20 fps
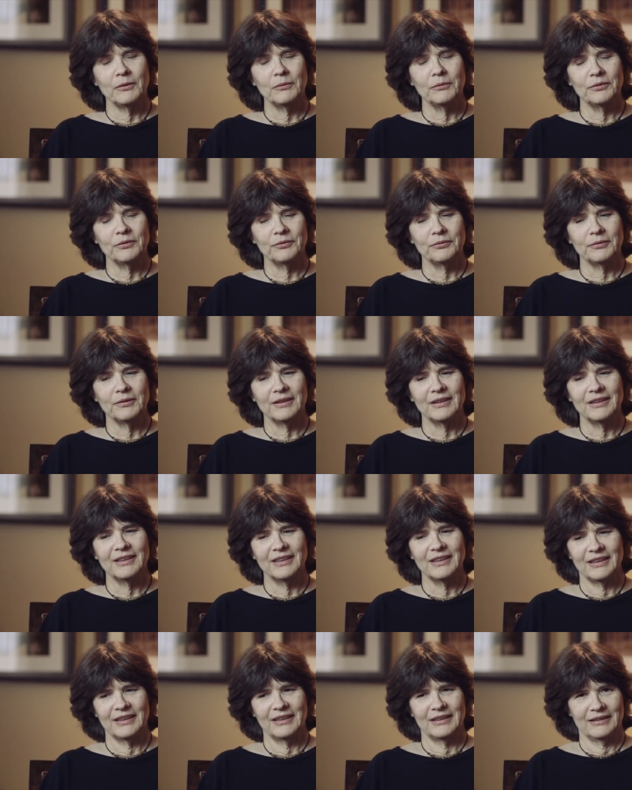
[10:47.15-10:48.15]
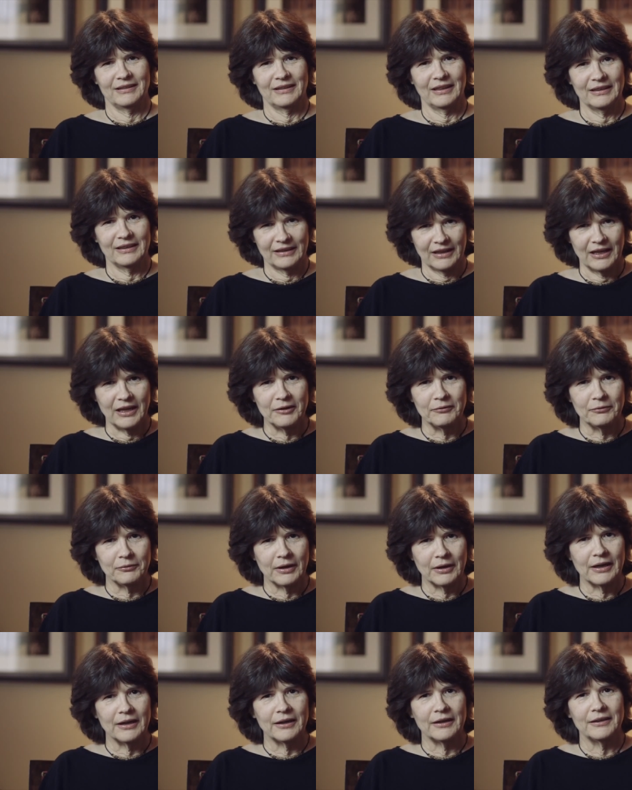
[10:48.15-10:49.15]
He was really a live
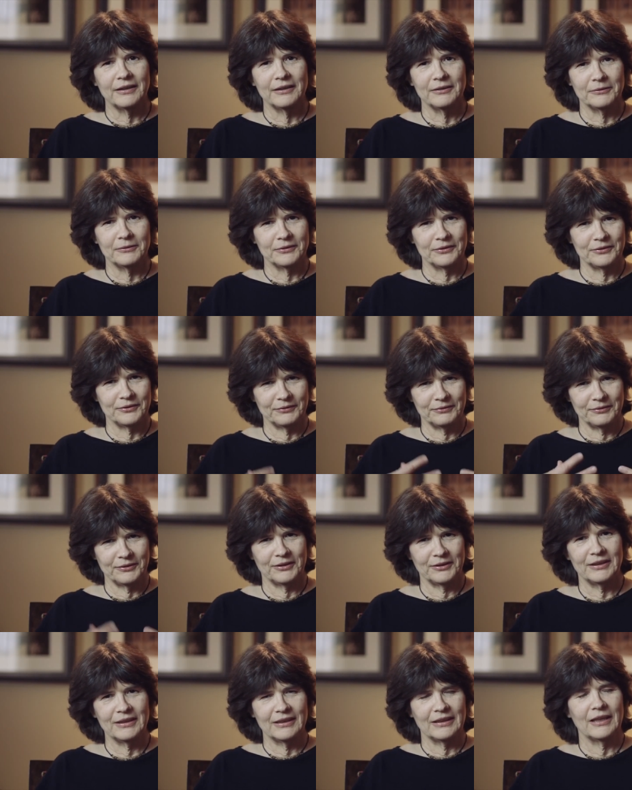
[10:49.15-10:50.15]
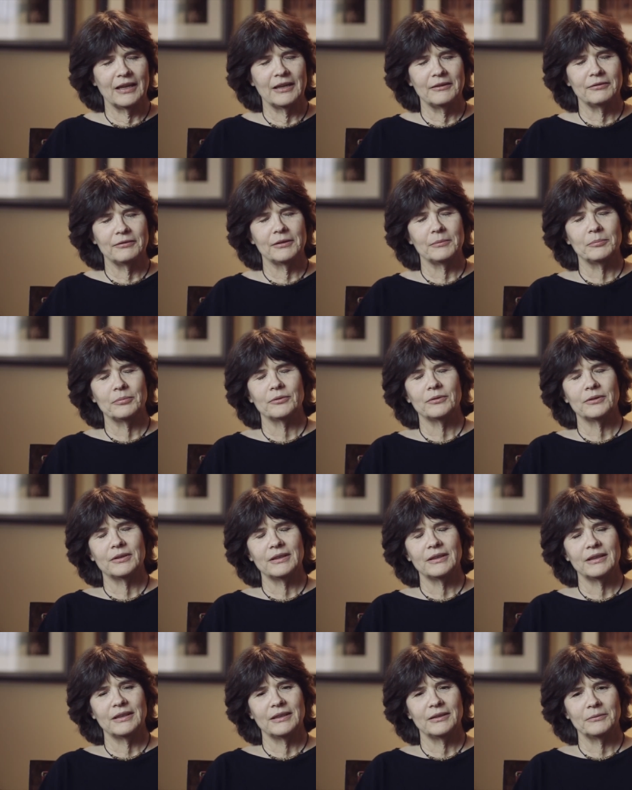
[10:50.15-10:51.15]
wire. He was a very lively boy.